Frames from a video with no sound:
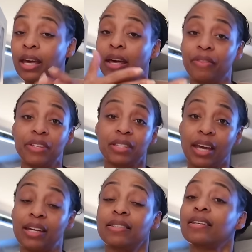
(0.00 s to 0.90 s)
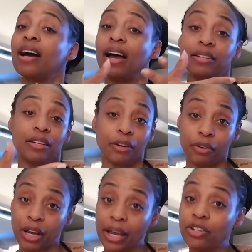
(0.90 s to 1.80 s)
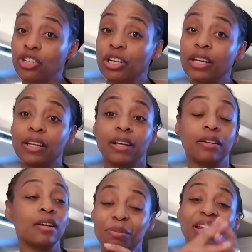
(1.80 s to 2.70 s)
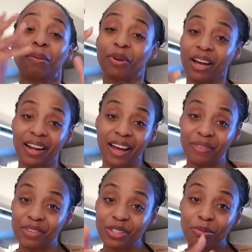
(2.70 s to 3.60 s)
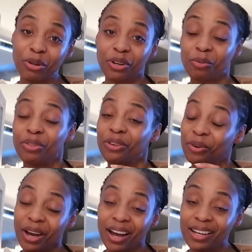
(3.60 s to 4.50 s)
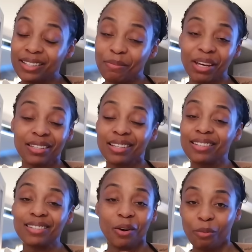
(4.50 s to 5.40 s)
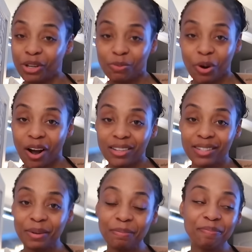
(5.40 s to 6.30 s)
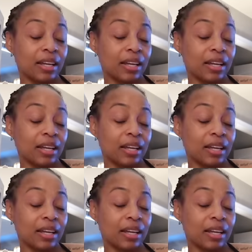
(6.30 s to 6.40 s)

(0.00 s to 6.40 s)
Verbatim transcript: in this case, content creation and, and being able to kind of have this community with you guys, it makes it so much more awesome.